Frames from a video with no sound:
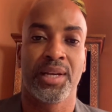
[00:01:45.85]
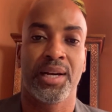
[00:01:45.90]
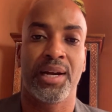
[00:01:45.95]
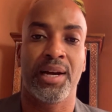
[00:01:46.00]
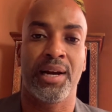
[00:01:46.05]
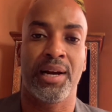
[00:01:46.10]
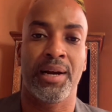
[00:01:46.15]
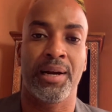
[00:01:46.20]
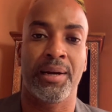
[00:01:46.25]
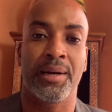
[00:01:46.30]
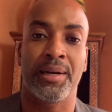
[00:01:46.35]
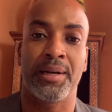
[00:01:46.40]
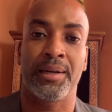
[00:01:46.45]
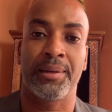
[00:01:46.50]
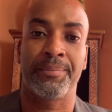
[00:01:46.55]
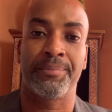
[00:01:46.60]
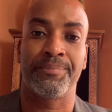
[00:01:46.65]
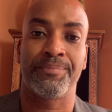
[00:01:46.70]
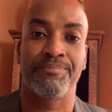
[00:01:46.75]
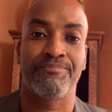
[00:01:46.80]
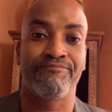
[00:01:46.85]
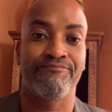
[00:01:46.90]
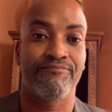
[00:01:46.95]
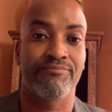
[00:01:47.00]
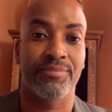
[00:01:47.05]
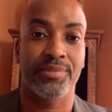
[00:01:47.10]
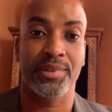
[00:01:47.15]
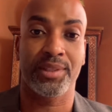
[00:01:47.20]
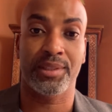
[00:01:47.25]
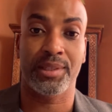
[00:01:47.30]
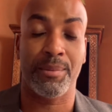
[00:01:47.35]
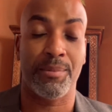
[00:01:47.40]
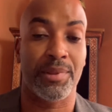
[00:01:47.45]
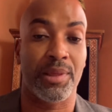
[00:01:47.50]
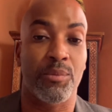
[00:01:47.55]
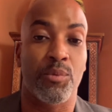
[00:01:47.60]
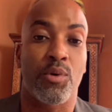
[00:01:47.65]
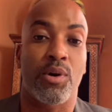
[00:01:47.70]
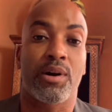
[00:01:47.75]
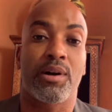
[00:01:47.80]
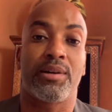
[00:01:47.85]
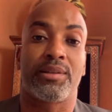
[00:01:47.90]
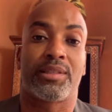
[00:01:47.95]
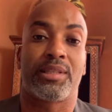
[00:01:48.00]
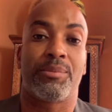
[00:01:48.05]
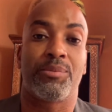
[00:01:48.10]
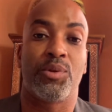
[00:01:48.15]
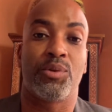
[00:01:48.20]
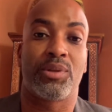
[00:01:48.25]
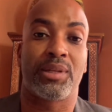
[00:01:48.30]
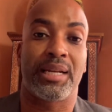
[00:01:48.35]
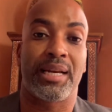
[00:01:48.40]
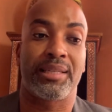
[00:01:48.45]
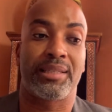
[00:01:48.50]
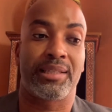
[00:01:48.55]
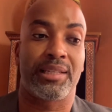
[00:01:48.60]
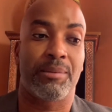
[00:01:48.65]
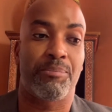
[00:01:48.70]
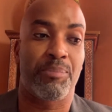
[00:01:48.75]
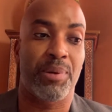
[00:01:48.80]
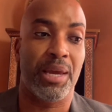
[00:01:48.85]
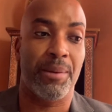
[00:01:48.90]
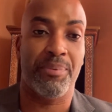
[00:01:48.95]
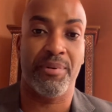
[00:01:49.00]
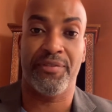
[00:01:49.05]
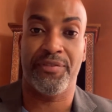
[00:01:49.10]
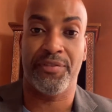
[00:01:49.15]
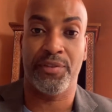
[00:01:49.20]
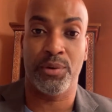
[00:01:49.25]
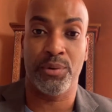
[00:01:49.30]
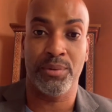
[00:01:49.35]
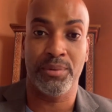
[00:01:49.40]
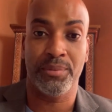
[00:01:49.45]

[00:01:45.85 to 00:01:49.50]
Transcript: Some of them were custom utilizing the paper flow